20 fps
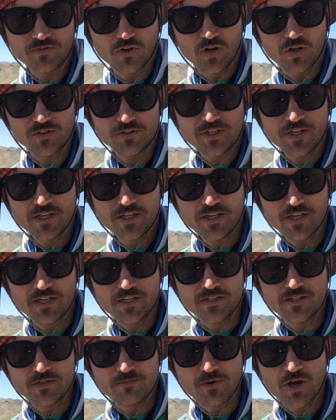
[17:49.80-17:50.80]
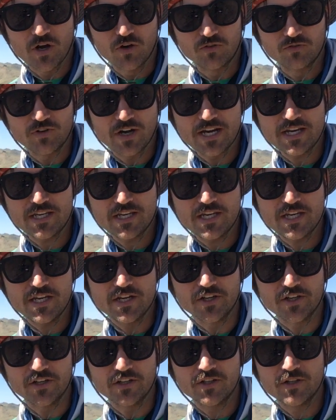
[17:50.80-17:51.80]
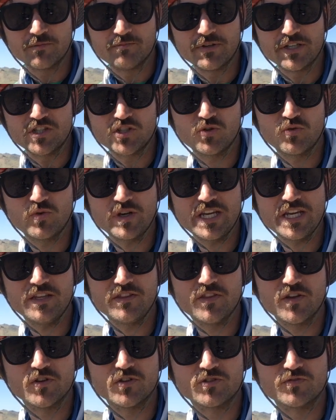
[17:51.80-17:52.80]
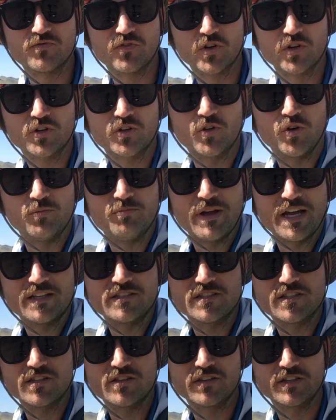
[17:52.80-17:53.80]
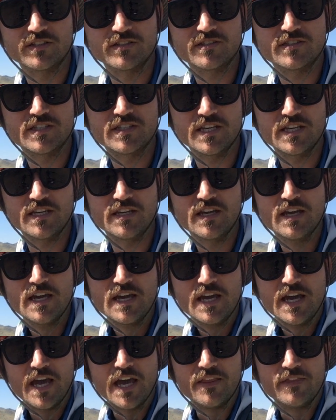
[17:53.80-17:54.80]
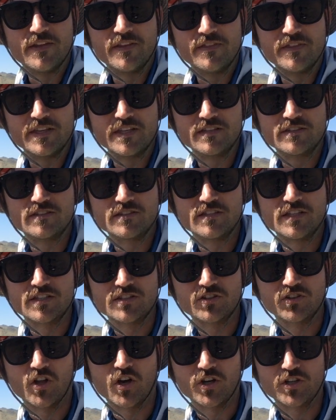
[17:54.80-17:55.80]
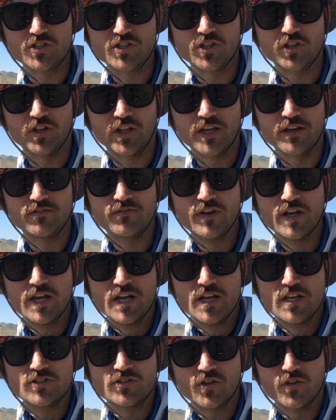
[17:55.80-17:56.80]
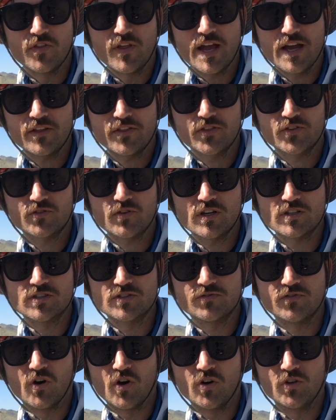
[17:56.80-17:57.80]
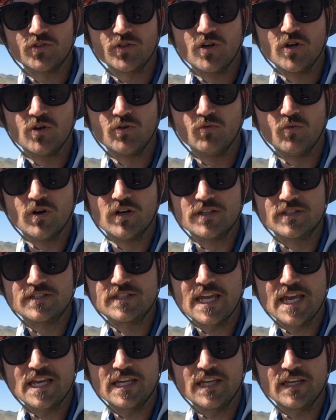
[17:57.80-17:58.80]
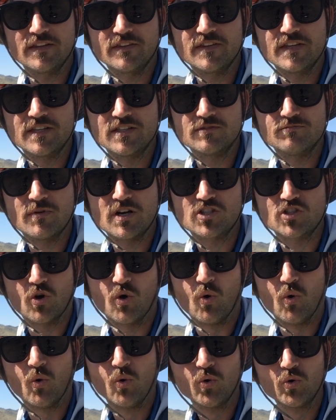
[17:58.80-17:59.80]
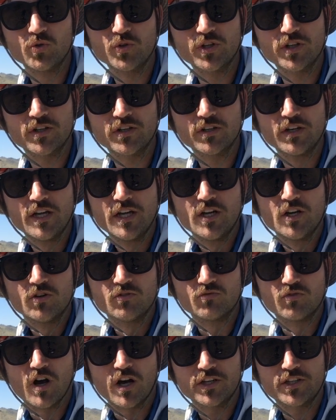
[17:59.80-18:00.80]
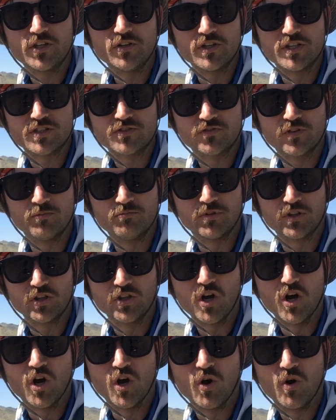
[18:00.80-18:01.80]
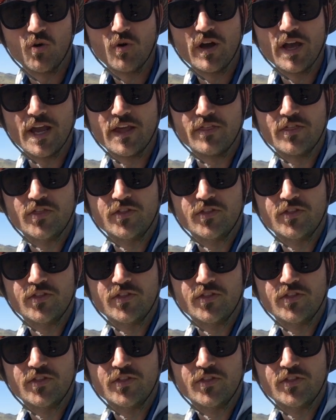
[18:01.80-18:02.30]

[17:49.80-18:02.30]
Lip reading: fault is about right here between those vertical beds that you can see and then this large cliff. So that thrust fault was taking these much older rock units from below and